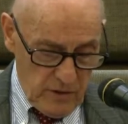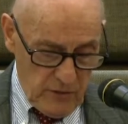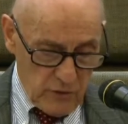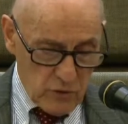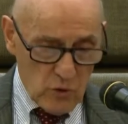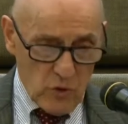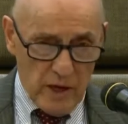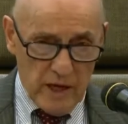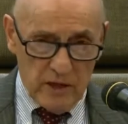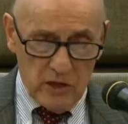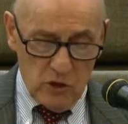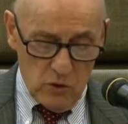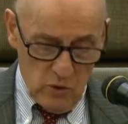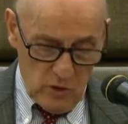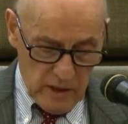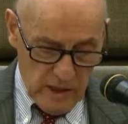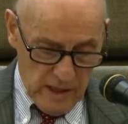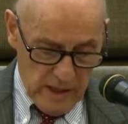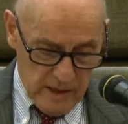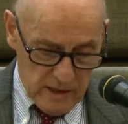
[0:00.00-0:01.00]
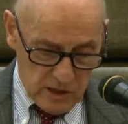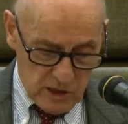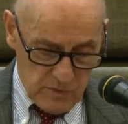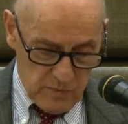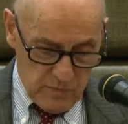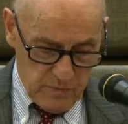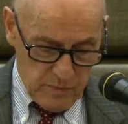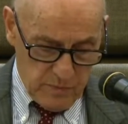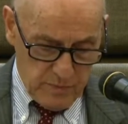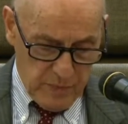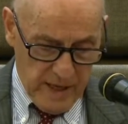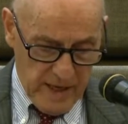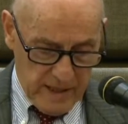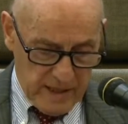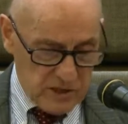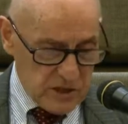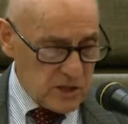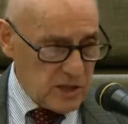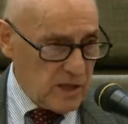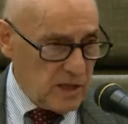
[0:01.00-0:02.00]
through AQ Khan's
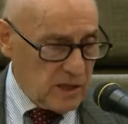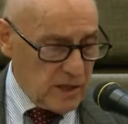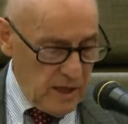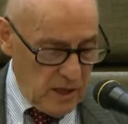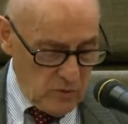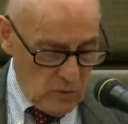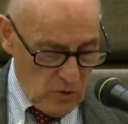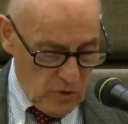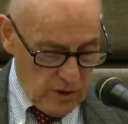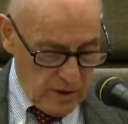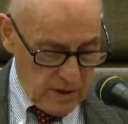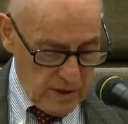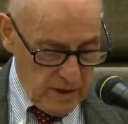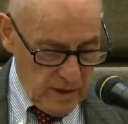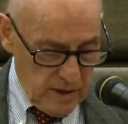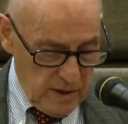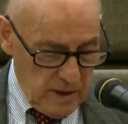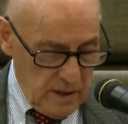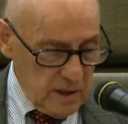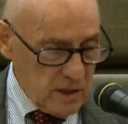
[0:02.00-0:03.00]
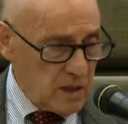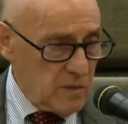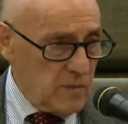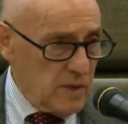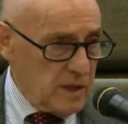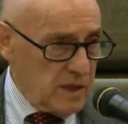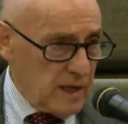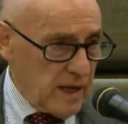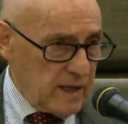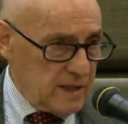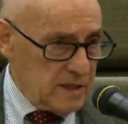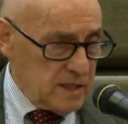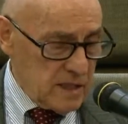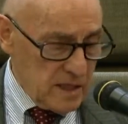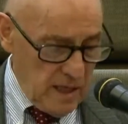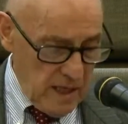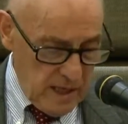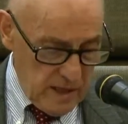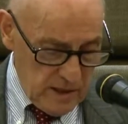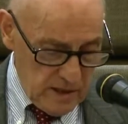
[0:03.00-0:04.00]
Pakistan network in the
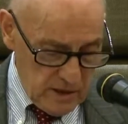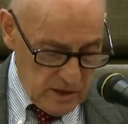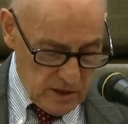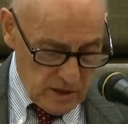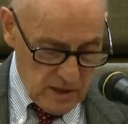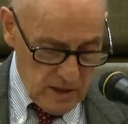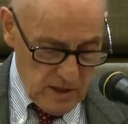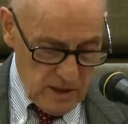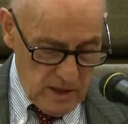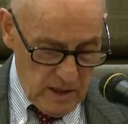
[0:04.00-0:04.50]
mid-1980s